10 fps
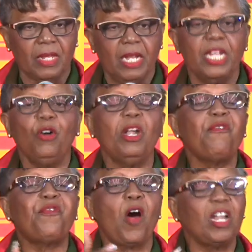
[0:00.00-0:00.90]
The only
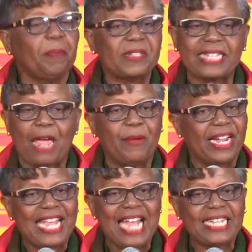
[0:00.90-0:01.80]
40%
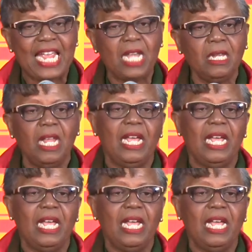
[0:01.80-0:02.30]
we're getting